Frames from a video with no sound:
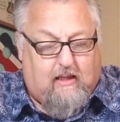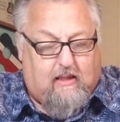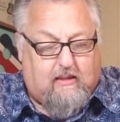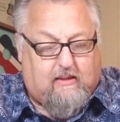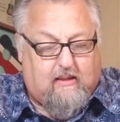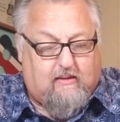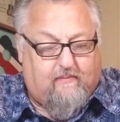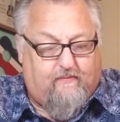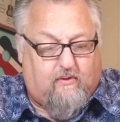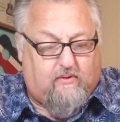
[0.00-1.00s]
it says
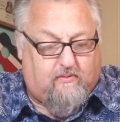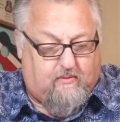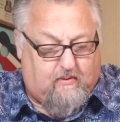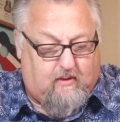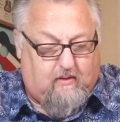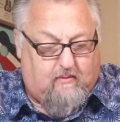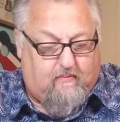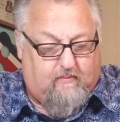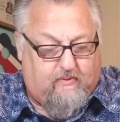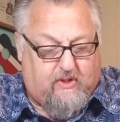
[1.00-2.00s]
in verse uh,
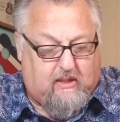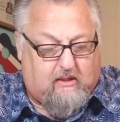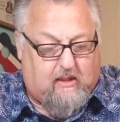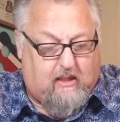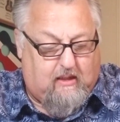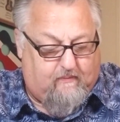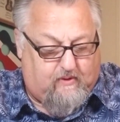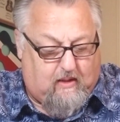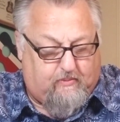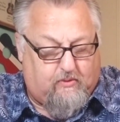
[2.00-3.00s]
16 of
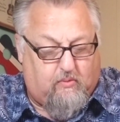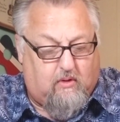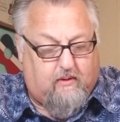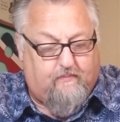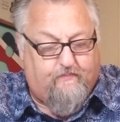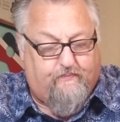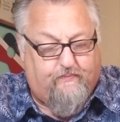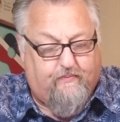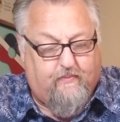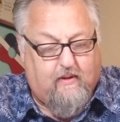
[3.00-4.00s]
chapter 1
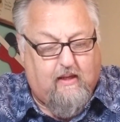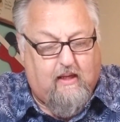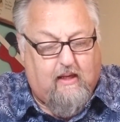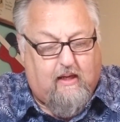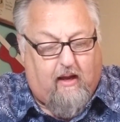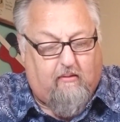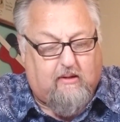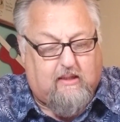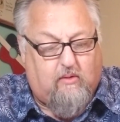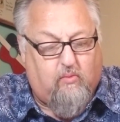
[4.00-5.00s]
Now,
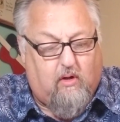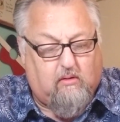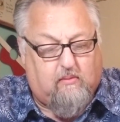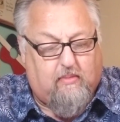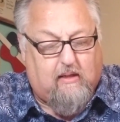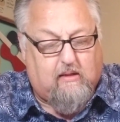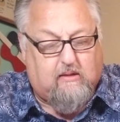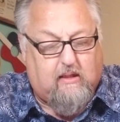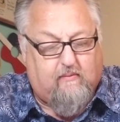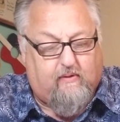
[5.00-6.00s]
as he walked by the
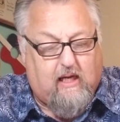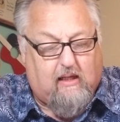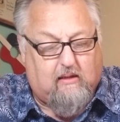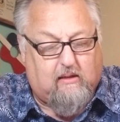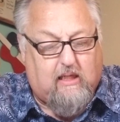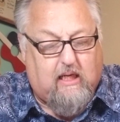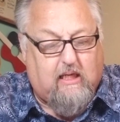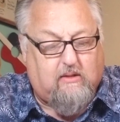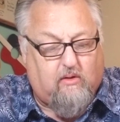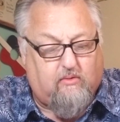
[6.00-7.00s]
Sea of Galilee, he
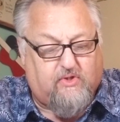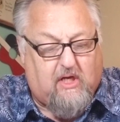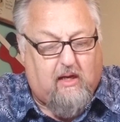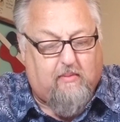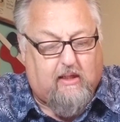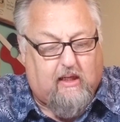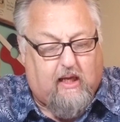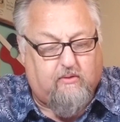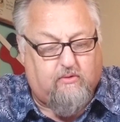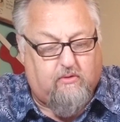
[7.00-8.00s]
saw Simon and
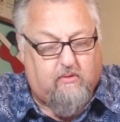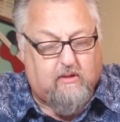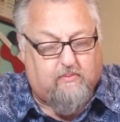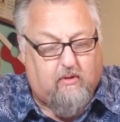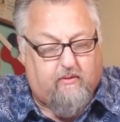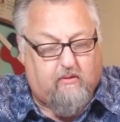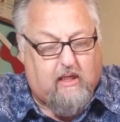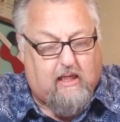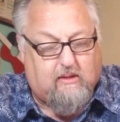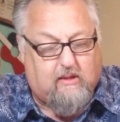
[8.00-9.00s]
Andrew his brother
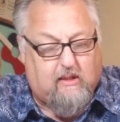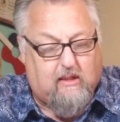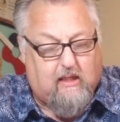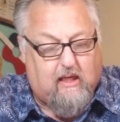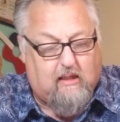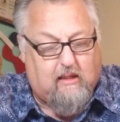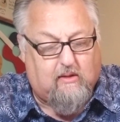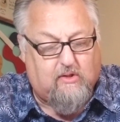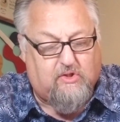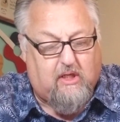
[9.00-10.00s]
casting a net in
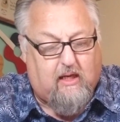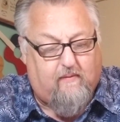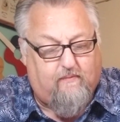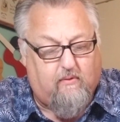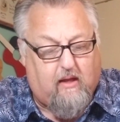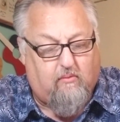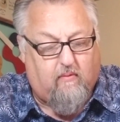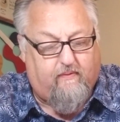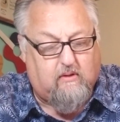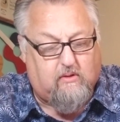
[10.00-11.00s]
the sea, for they were
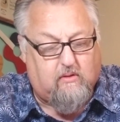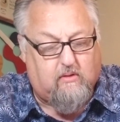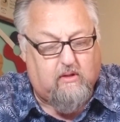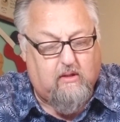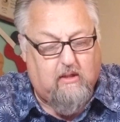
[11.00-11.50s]
fishers.